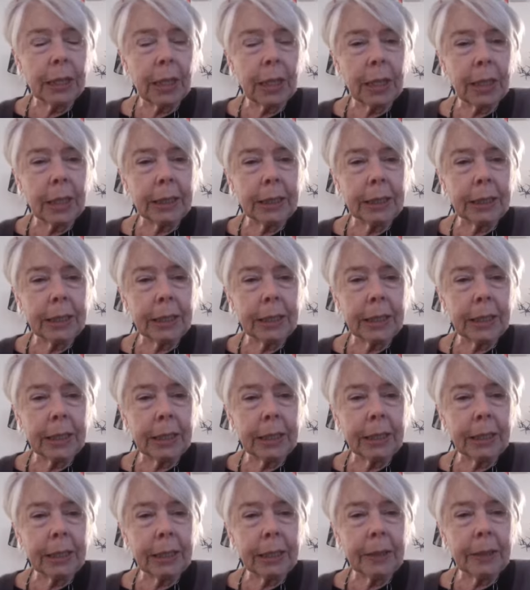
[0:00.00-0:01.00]

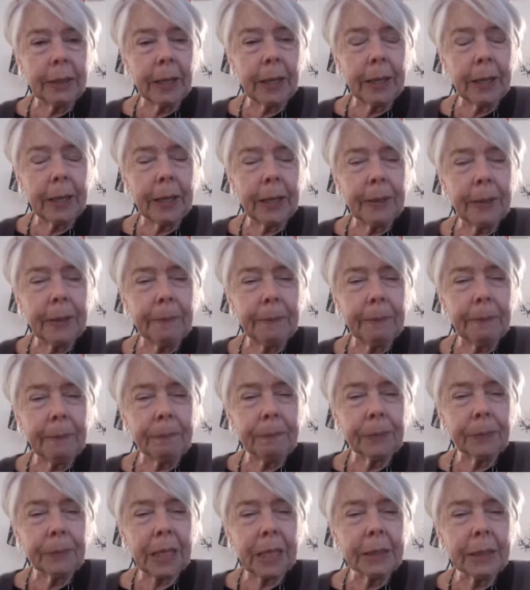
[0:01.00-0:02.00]

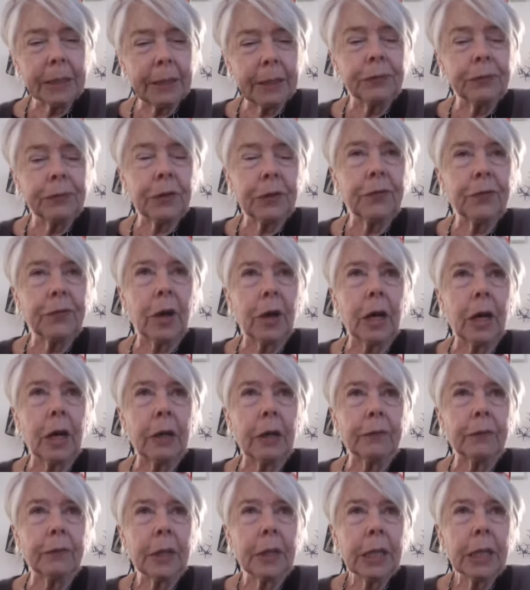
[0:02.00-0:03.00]

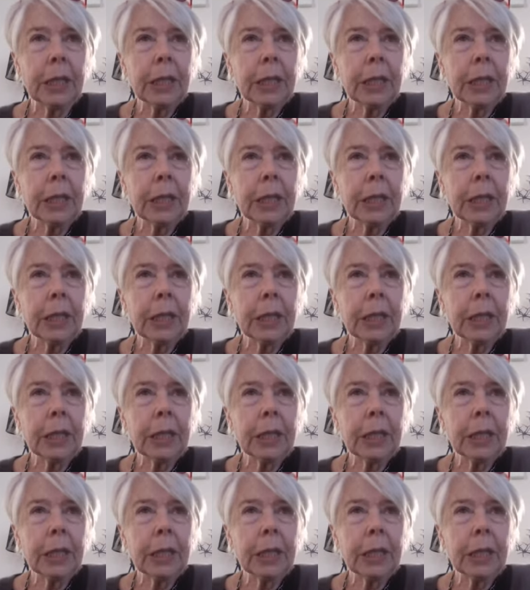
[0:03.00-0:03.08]
1975.